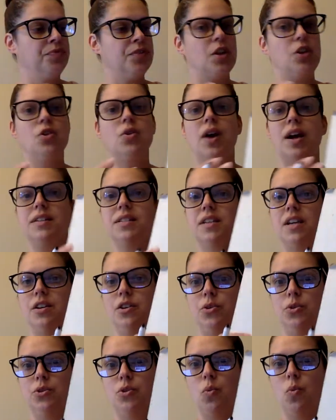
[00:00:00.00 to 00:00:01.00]
you guys can
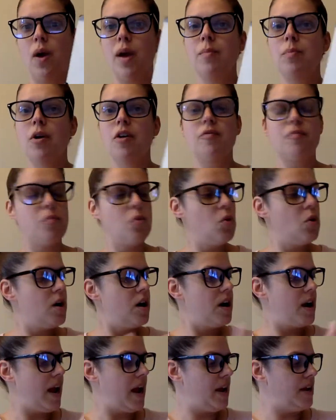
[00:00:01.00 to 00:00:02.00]
use a wipe off
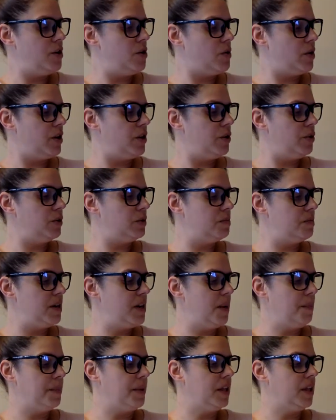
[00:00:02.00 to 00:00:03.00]
board and you can use
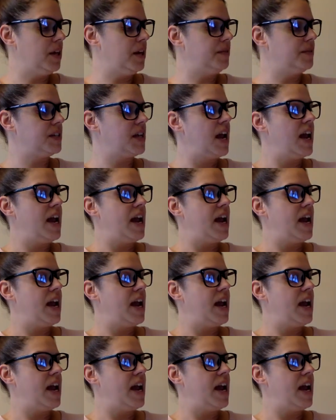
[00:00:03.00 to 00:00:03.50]
manipulatives.